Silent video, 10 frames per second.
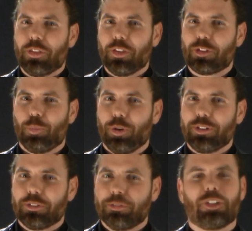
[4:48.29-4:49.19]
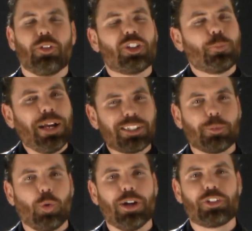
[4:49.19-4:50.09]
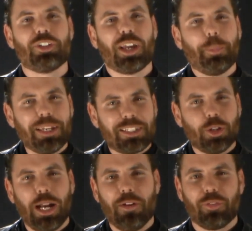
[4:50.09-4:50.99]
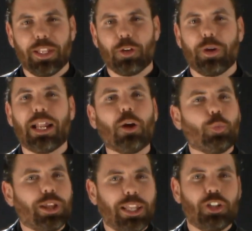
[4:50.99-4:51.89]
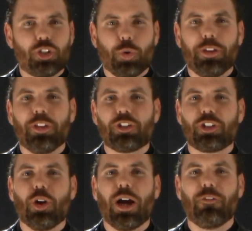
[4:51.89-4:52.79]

it at this point. So despite some questions I may still have lingering, I really enjoyed this show.